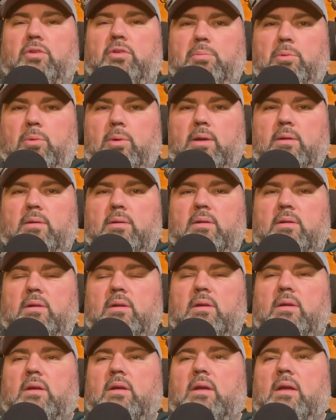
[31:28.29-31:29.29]
the point.
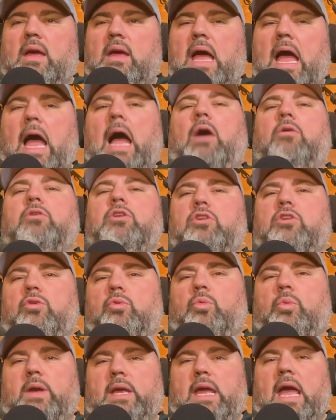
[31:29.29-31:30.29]
How do
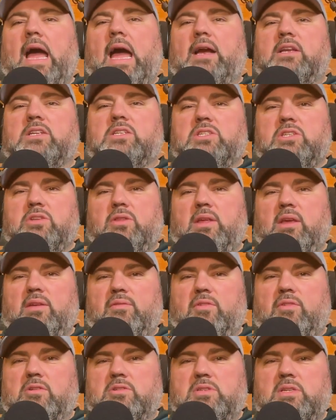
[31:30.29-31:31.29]
you react to the
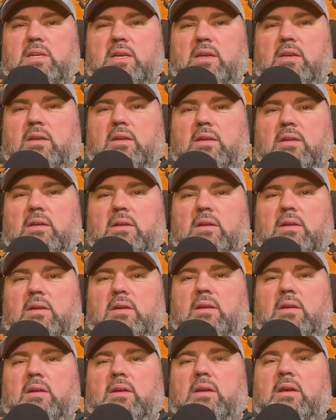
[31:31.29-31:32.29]
adversity?
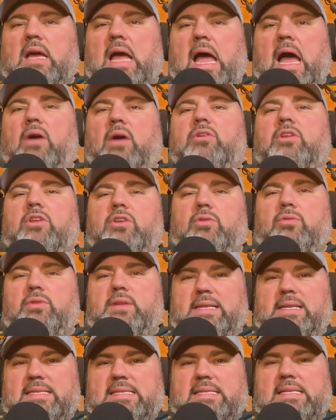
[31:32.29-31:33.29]
How do you
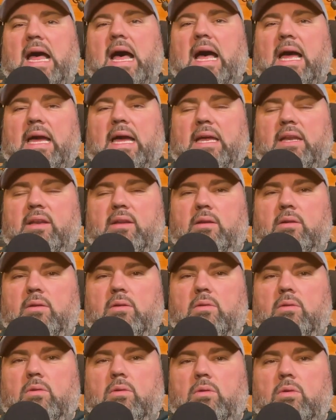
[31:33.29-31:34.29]
decide
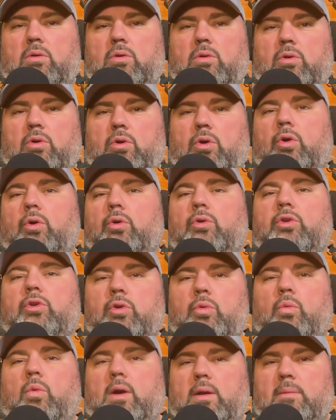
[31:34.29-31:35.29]
who
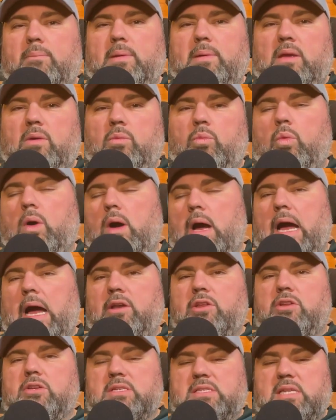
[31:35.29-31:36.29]
you want to be? How
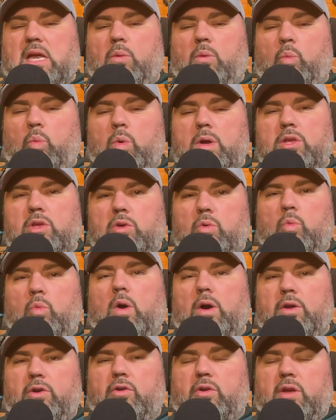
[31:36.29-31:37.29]
do you decide what you
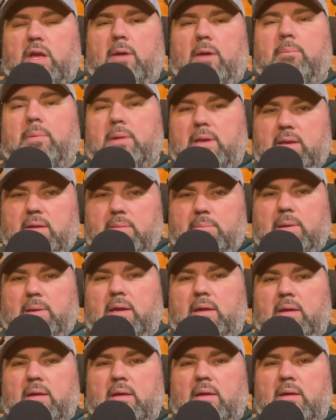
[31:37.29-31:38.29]
want your company to be?